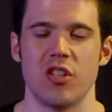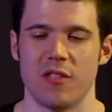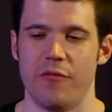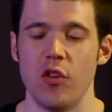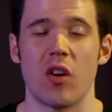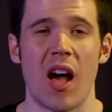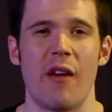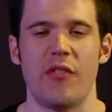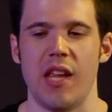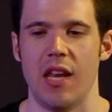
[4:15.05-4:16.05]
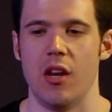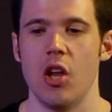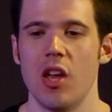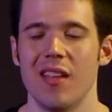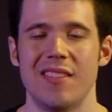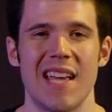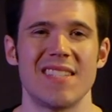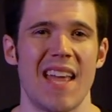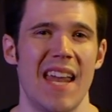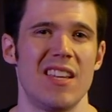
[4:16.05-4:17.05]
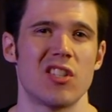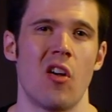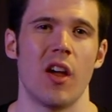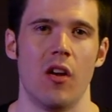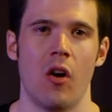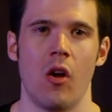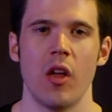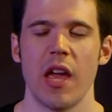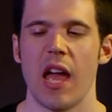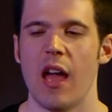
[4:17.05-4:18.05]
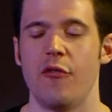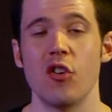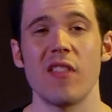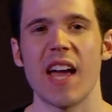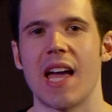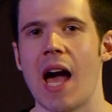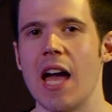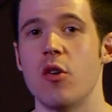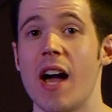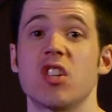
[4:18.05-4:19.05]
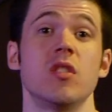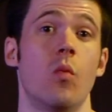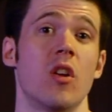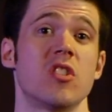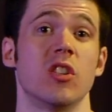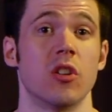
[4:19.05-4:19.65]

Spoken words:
just feel confident and dance to any song at all. If you're that guy who actually wants to